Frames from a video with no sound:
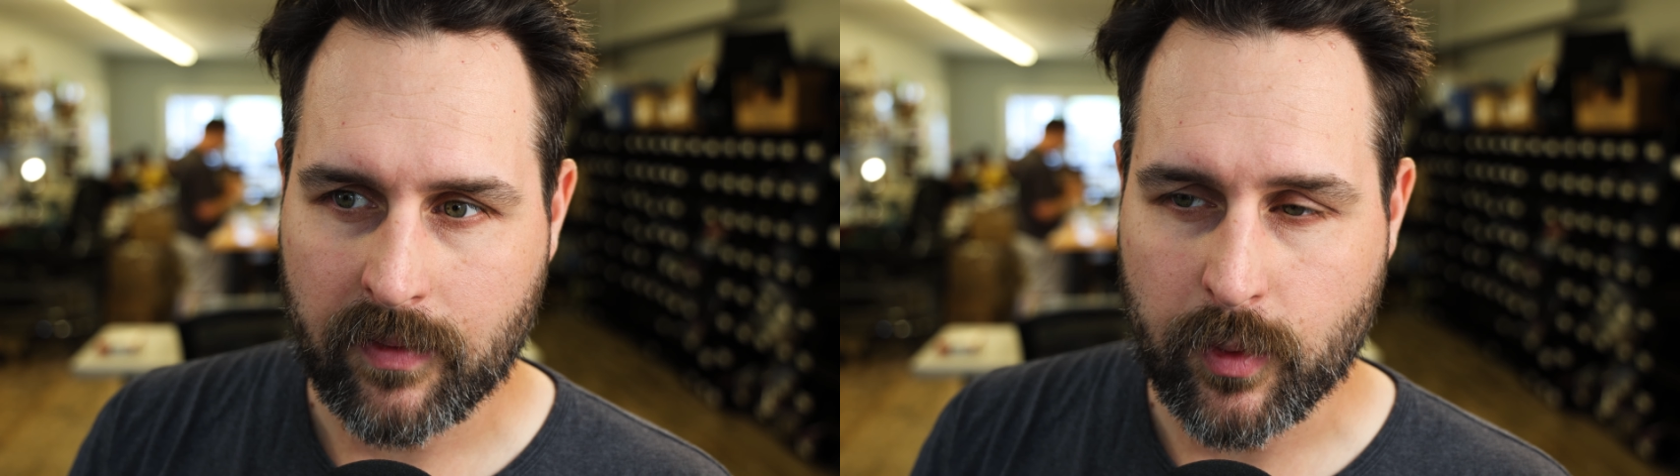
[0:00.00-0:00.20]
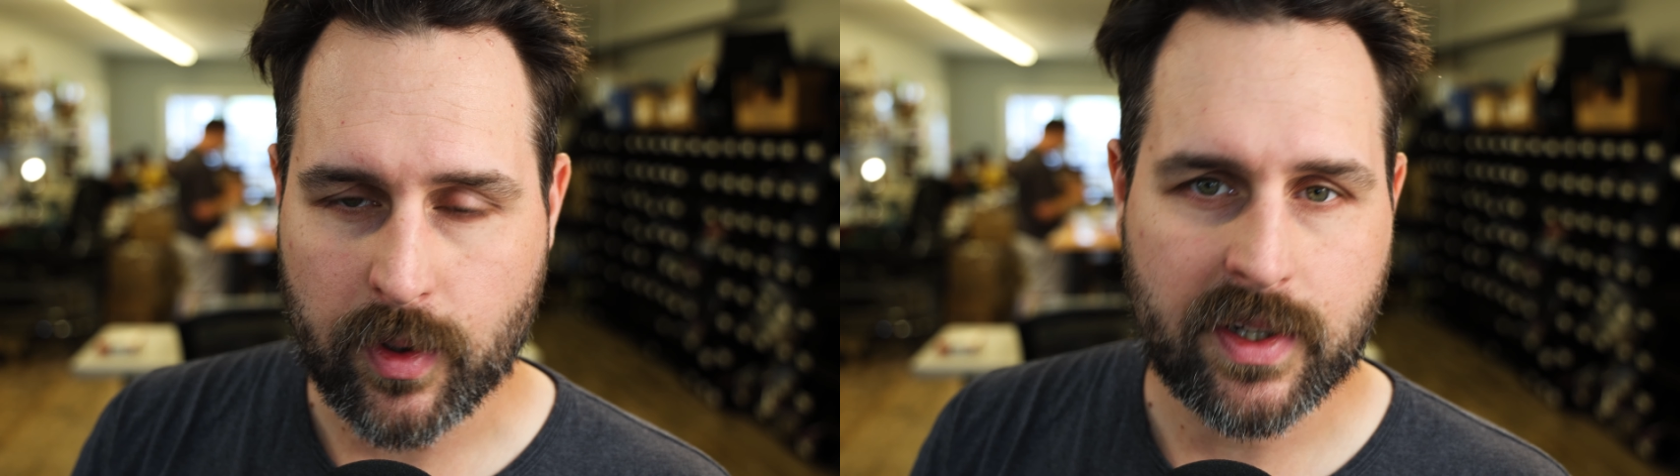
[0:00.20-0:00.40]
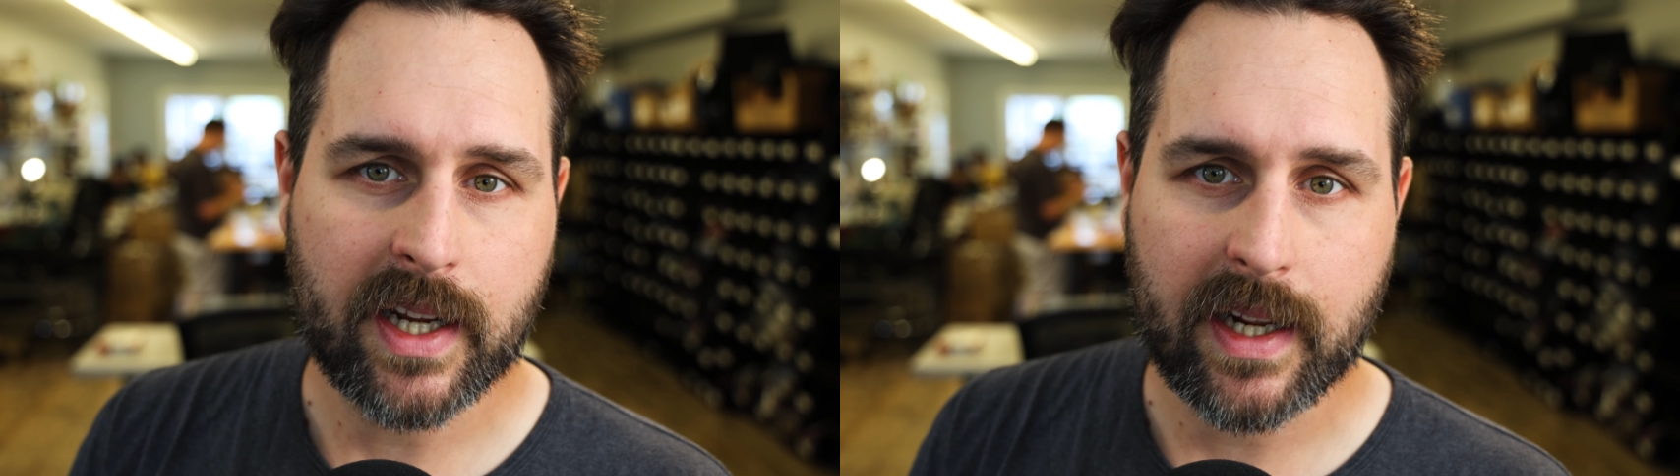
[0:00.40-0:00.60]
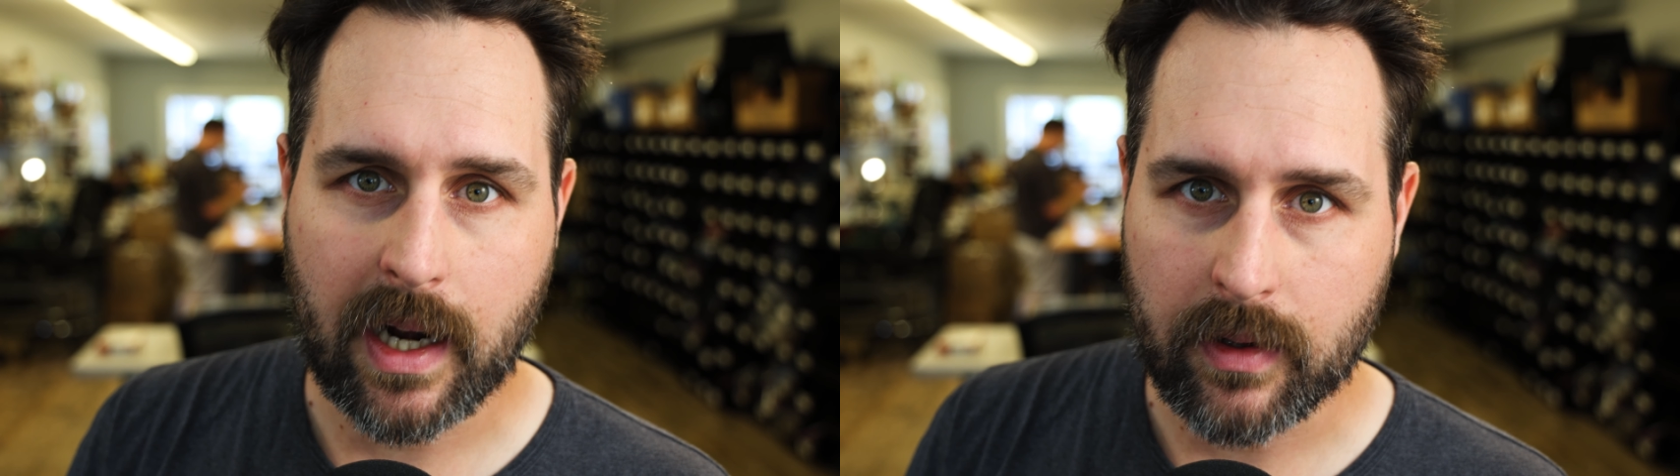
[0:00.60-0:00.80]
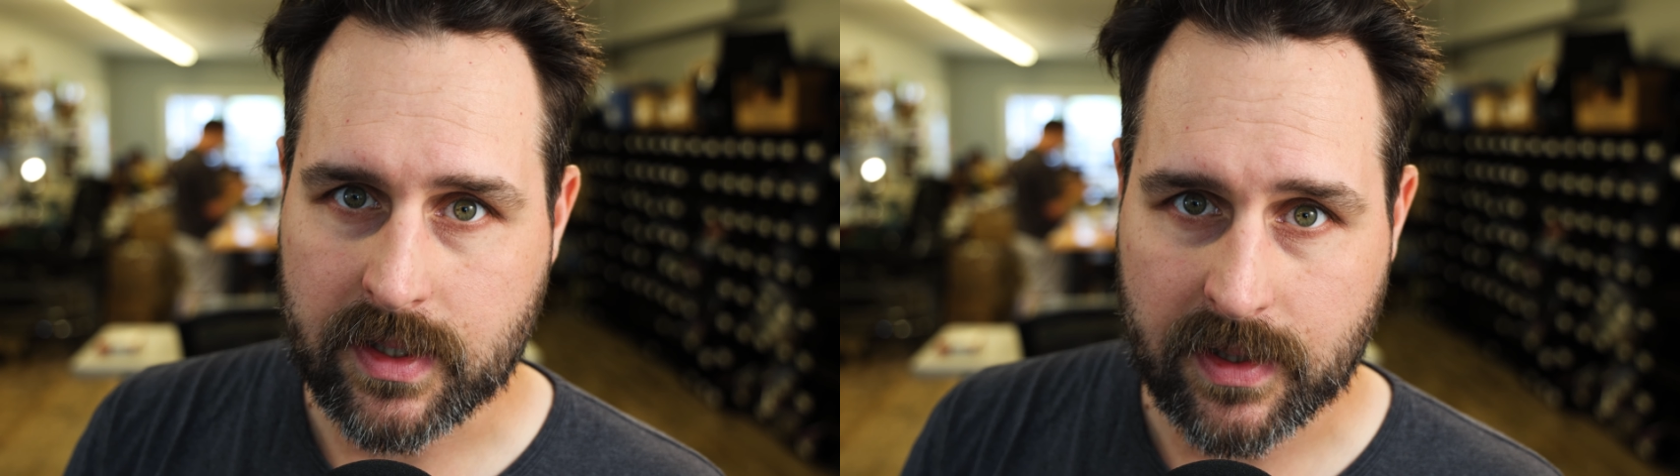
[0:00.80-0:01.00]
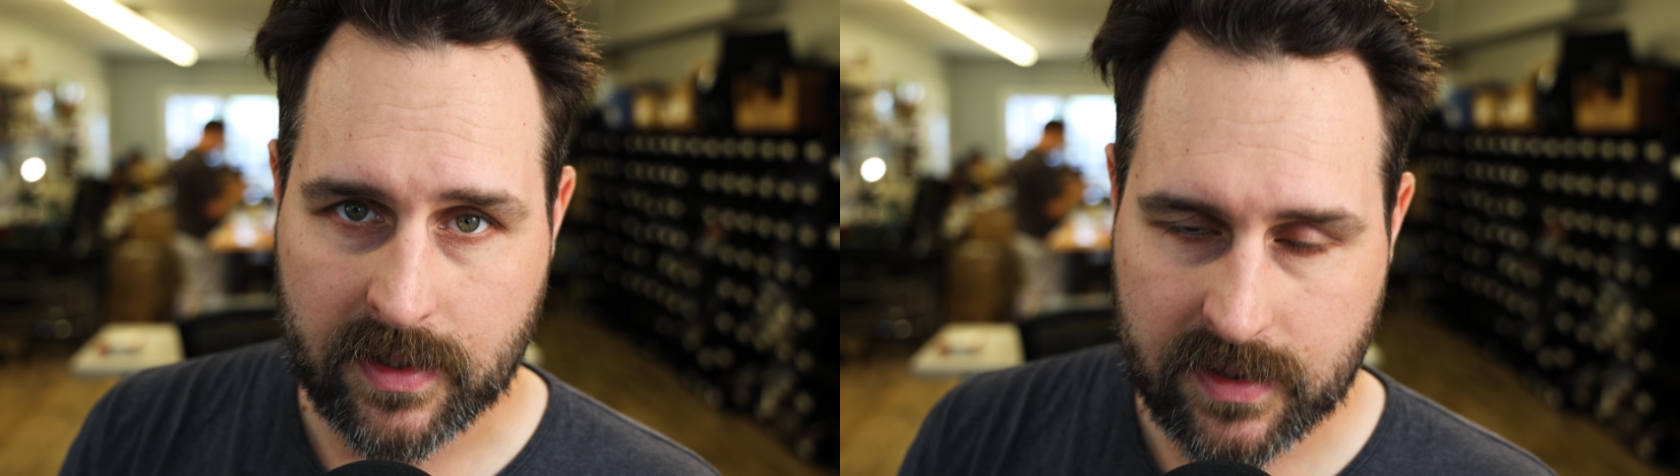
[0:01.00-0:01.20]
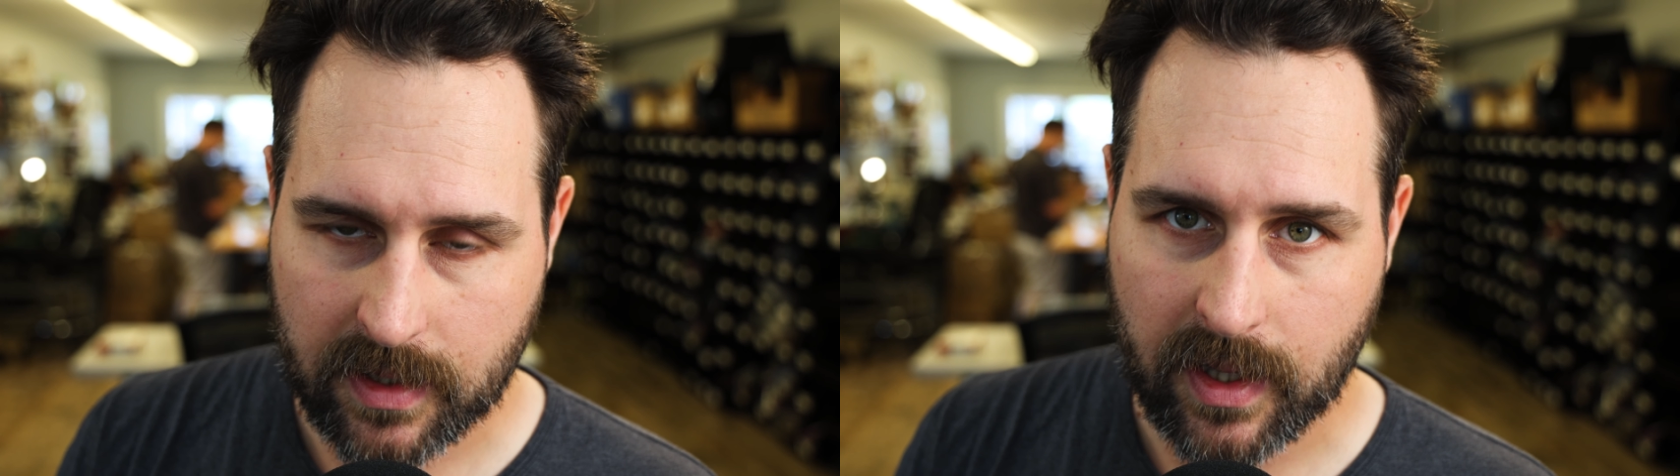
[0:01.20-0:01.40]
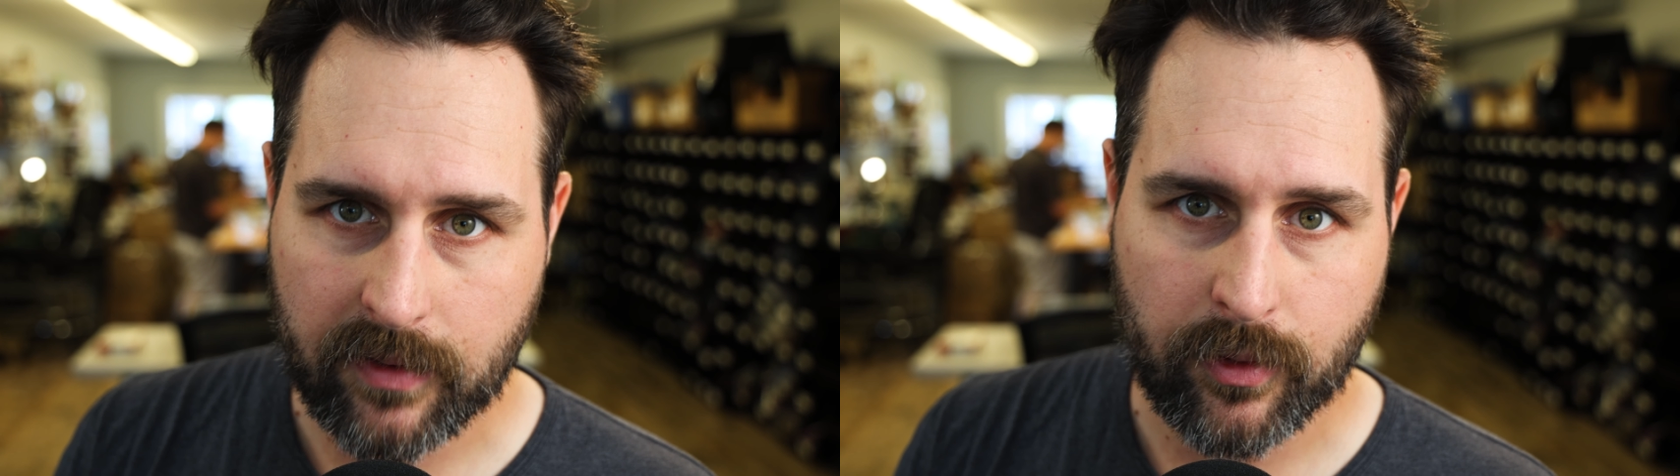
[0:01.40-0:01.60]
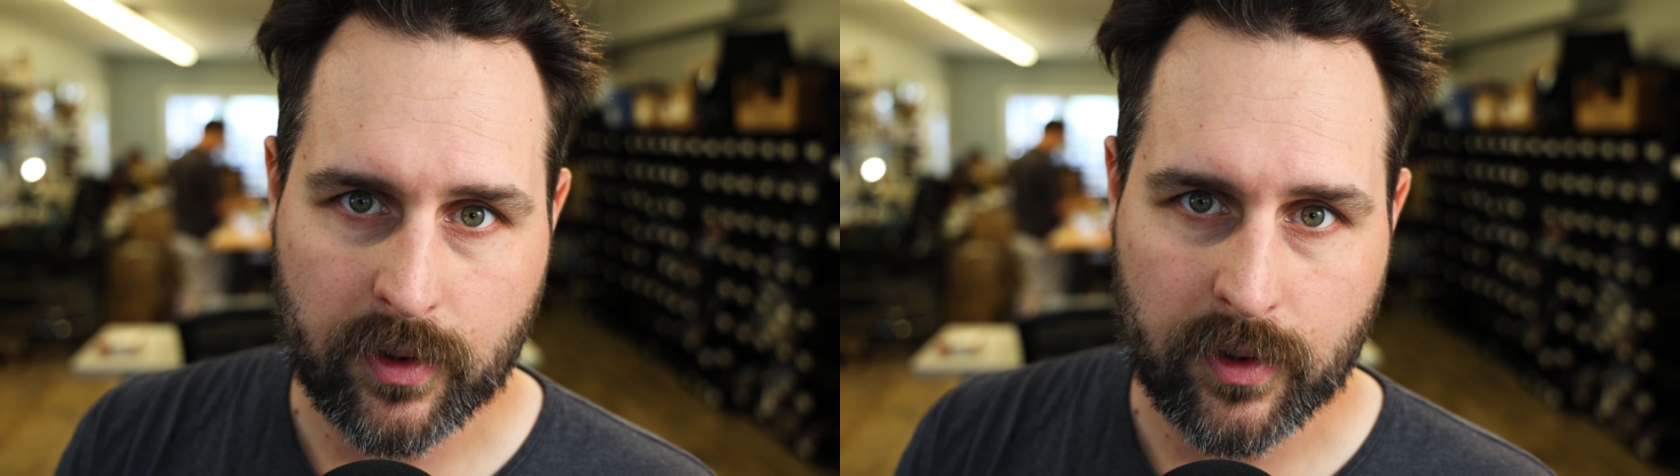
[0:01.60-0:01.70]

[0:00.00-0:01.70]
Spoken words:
If you were to take it out into the sunlight,